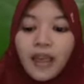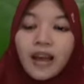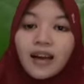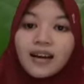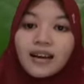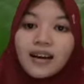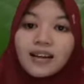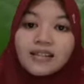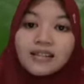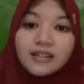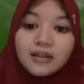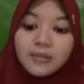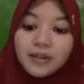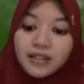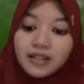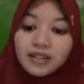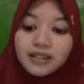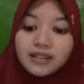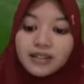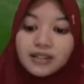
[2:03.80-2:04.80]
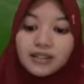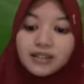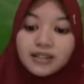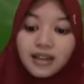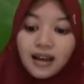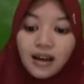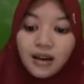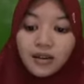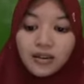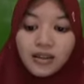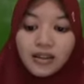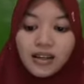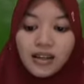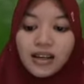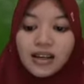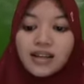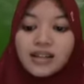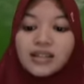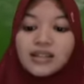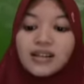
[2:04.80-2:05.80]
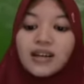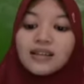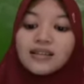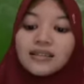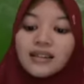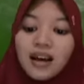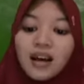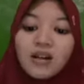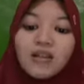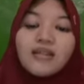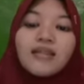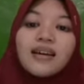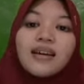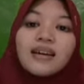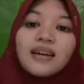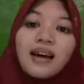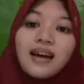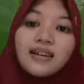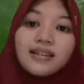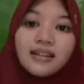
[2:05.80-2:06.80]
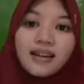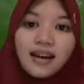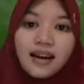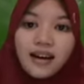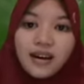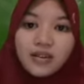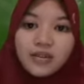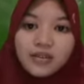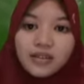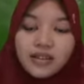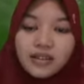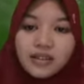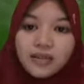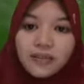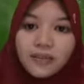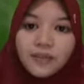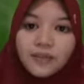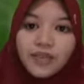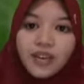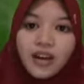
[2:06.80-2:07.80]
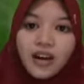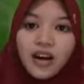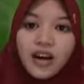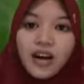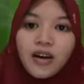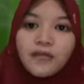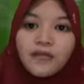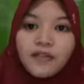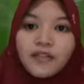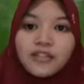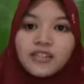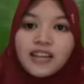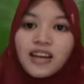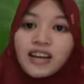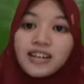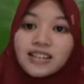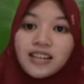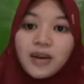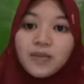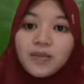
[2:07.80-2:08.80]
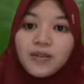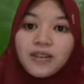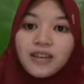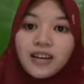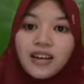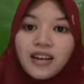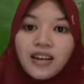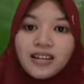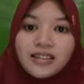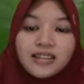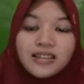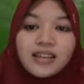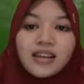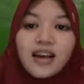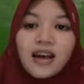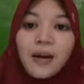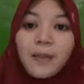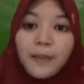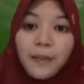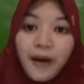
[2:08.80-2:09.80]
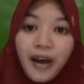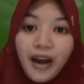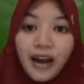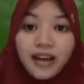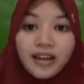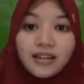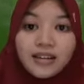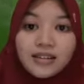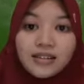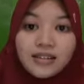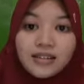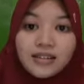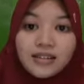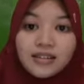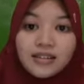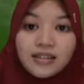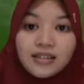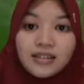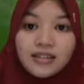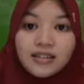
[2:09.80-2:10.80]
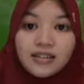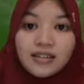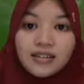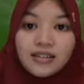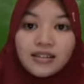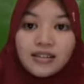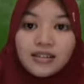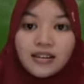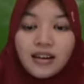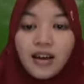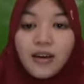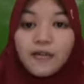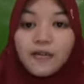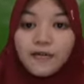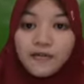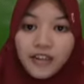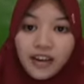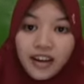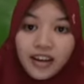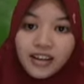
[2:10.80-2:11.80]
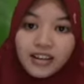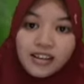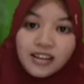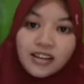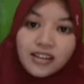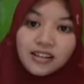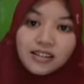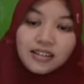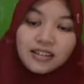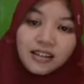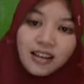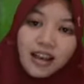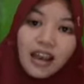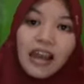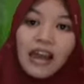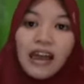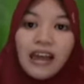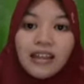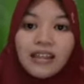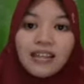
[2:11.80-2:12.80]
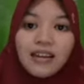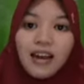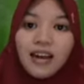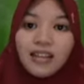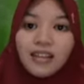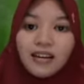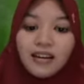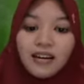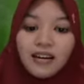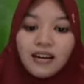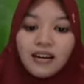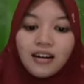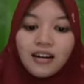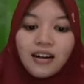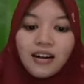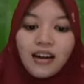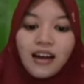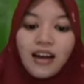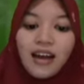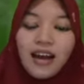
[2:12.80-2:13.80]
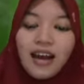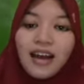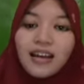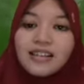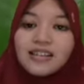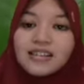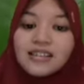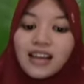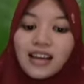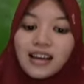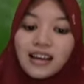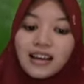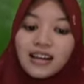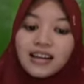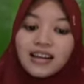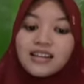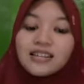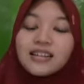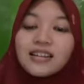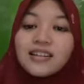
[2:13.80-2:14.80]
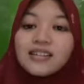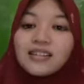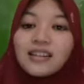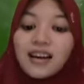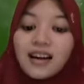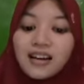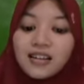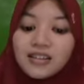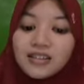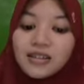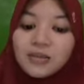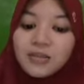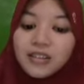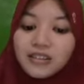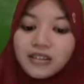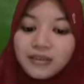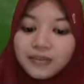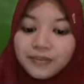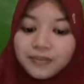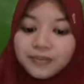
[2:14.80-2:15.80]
Countable noun is a noun that can count. For the example is pen, bill, and the other. And the second is uncountable.